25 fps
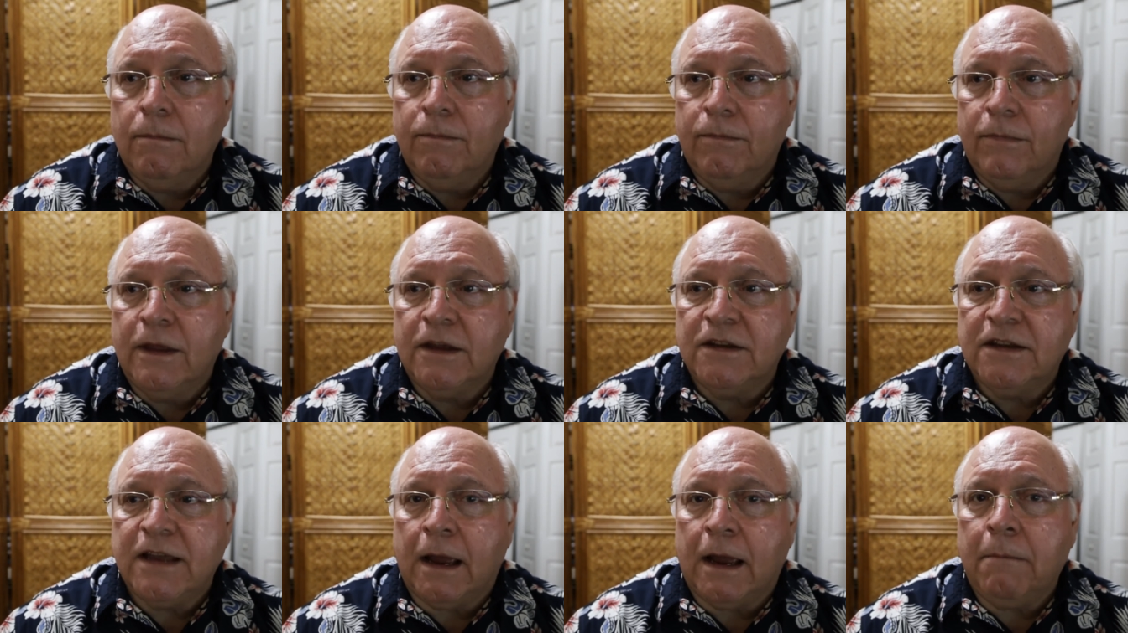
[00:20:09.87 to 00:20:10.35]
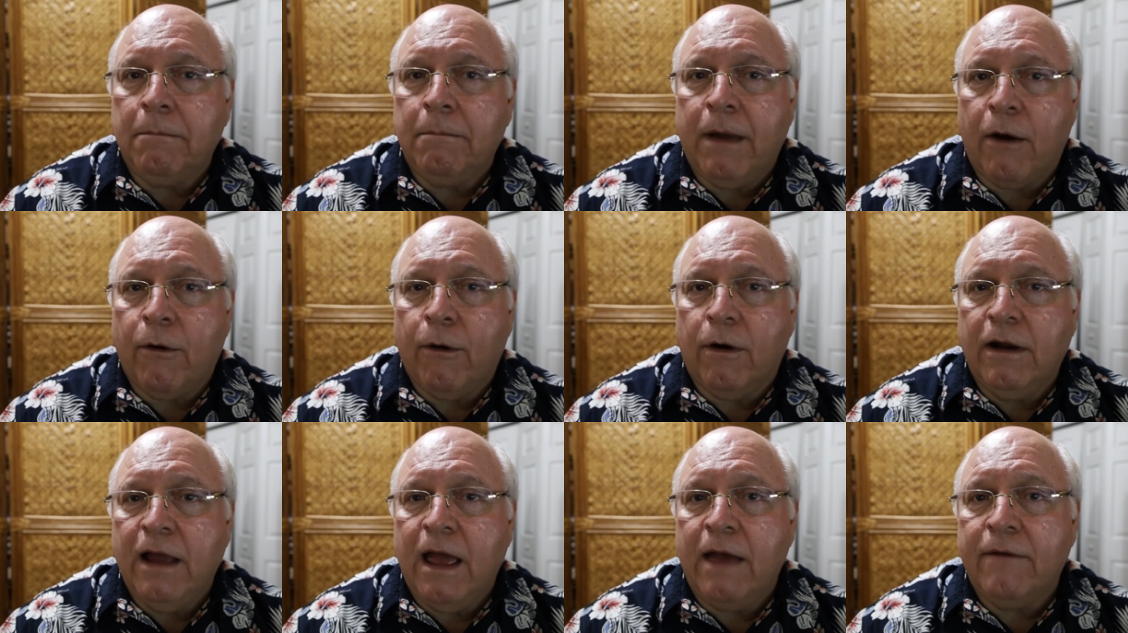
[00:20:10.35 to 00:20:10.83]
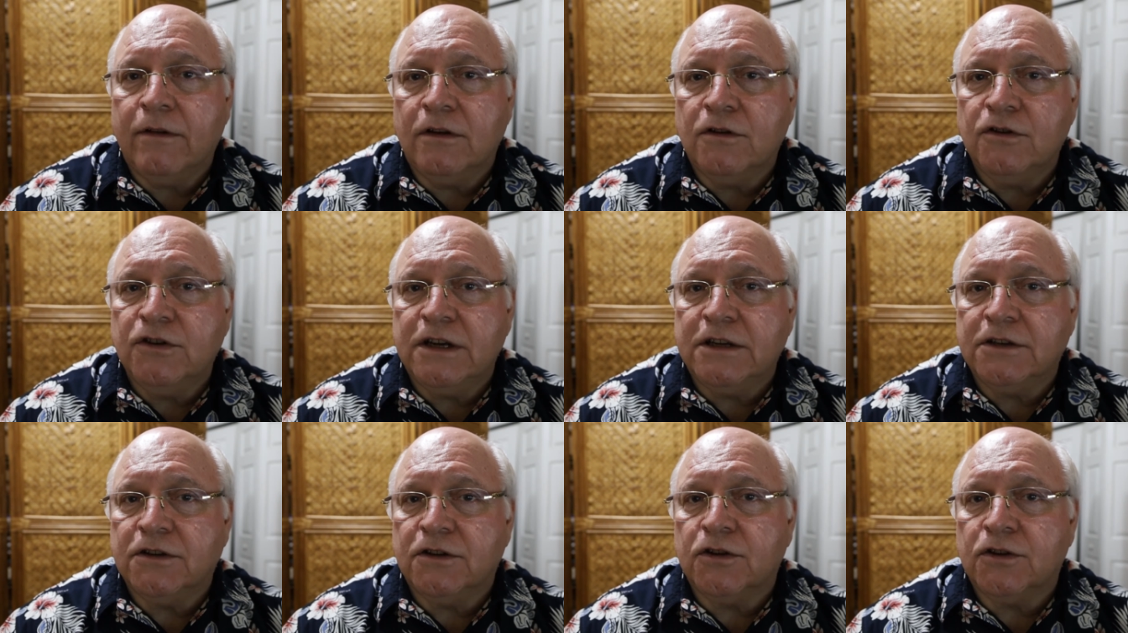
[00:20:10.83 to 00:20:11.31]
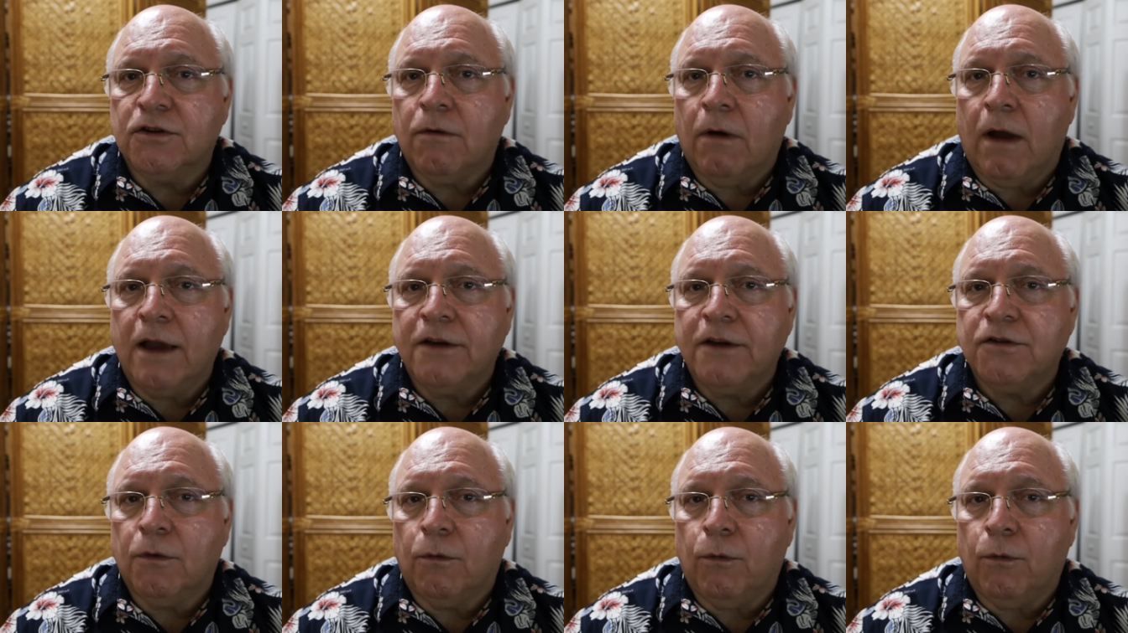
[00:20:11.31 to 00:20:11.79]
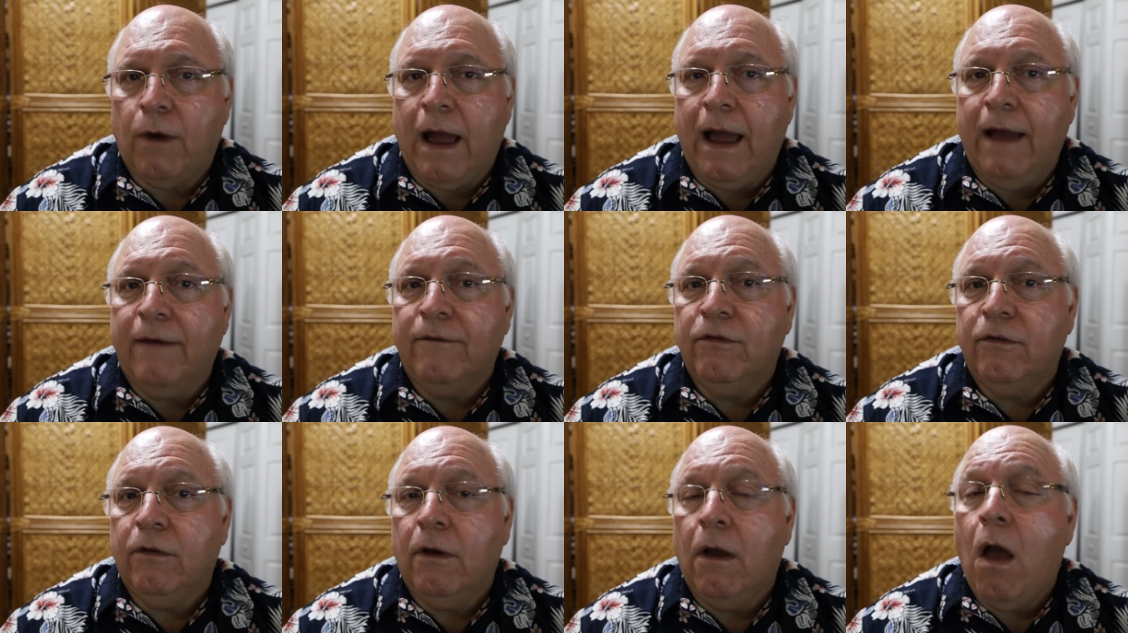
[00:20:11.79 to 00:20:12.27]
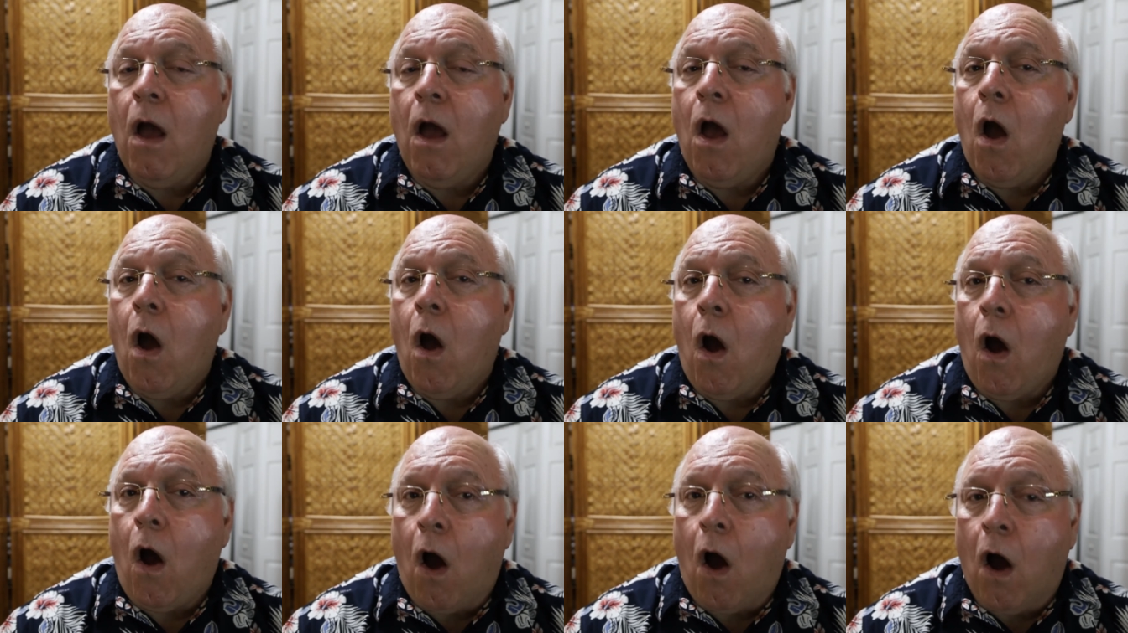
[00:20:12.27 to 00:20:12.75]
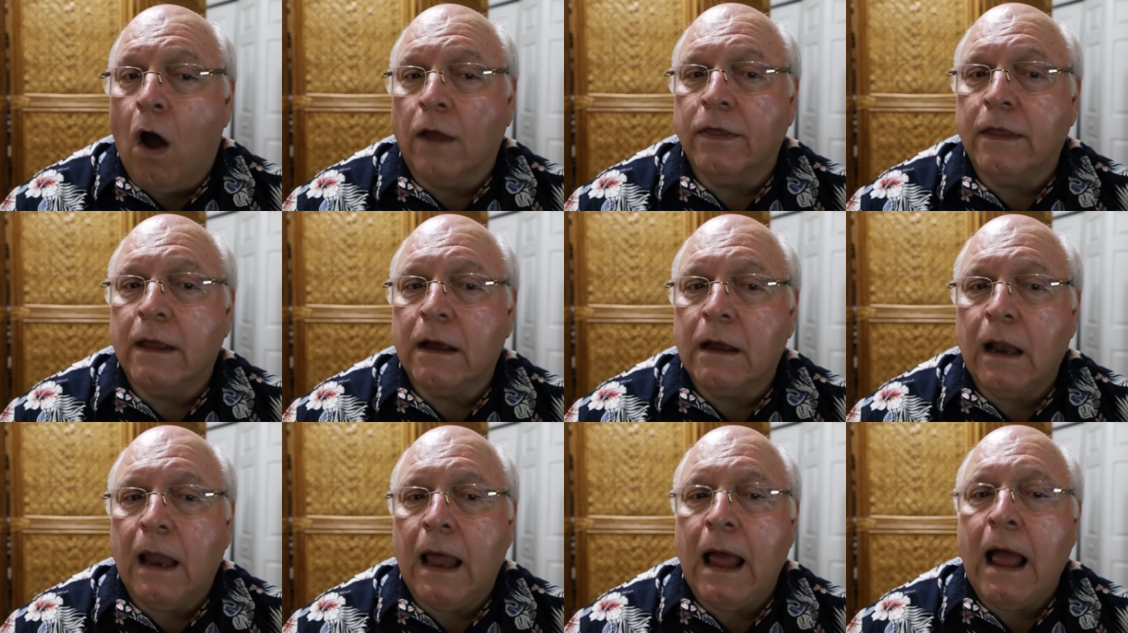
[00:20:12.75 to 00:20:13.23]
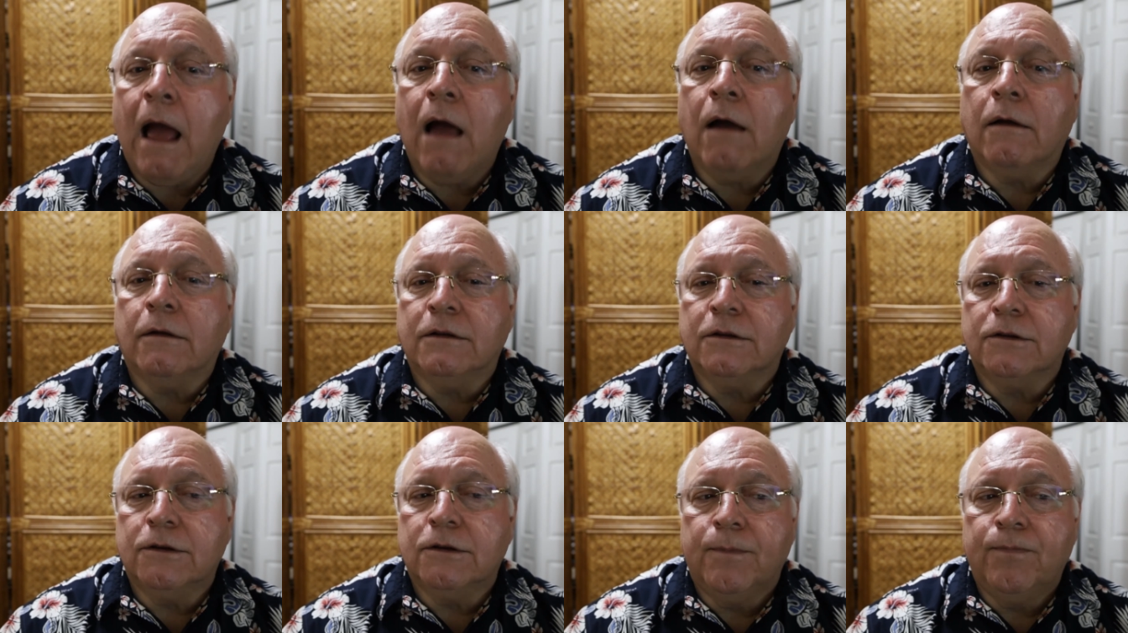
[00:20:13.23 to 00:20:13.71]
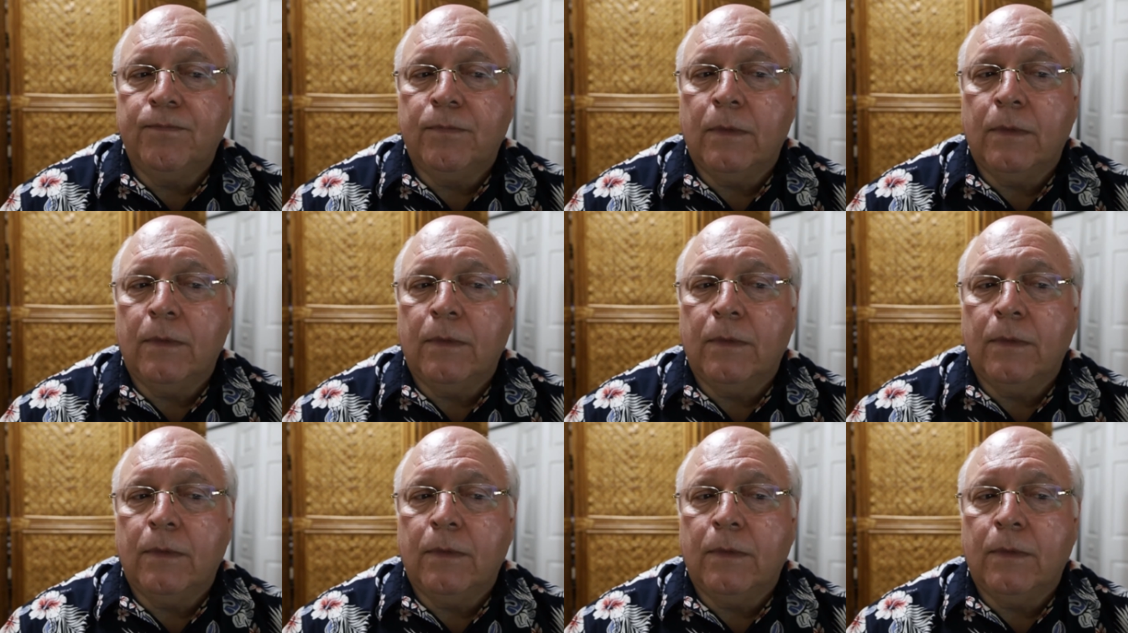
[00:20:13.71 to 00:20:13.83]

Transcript: the second power in heaven, Jesus Christ, arrives on the clouds.